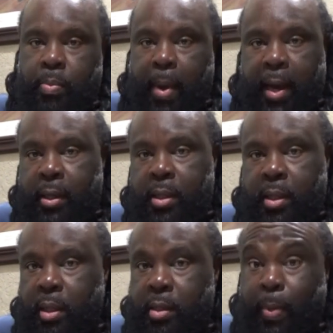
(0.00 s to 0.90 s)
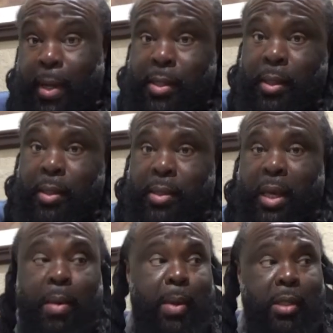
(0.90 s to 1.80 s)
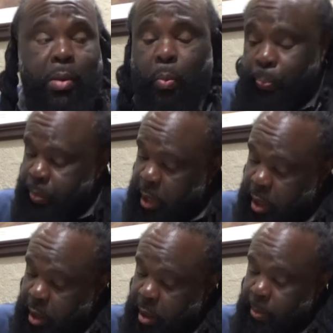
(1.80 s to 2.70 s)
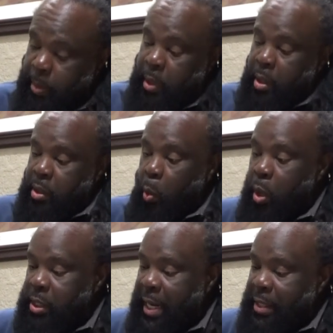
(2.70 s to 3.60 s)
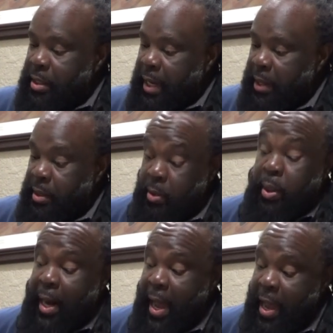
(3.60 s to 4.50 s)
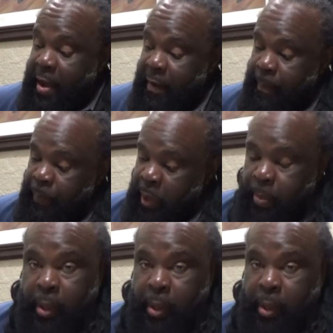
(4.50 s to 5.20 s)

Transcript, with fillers: Magnet is basically the same as the um, the ones that I took, you know, that I have.